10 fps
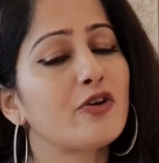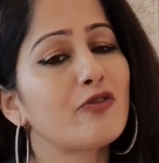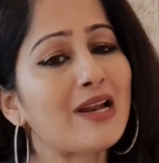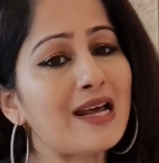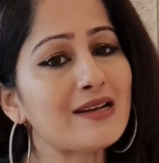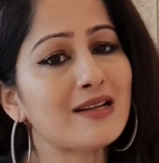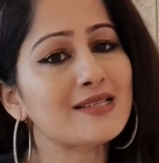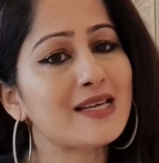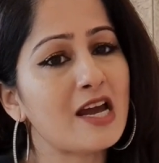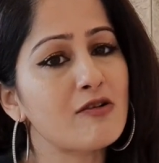
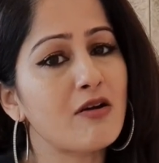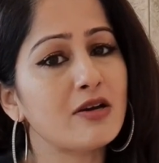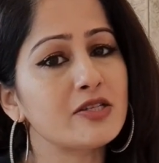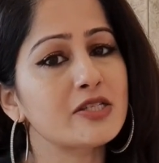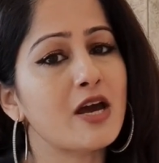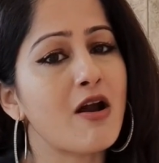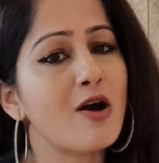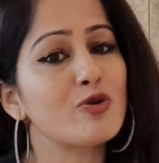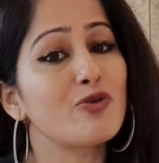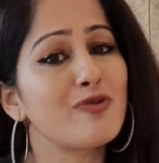relentless headlines
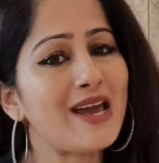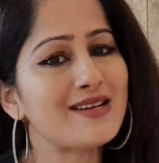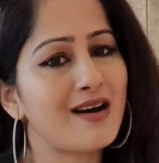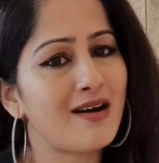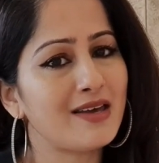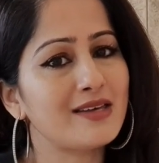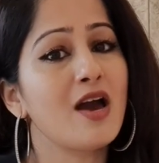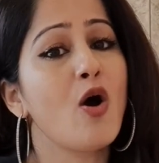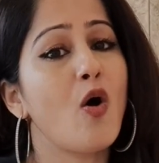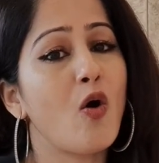around rate hike
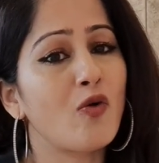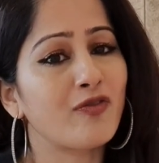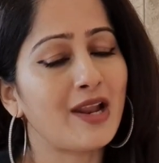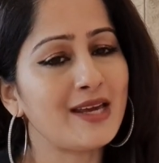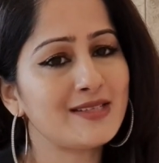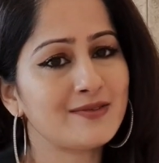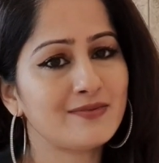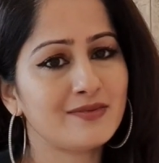of late?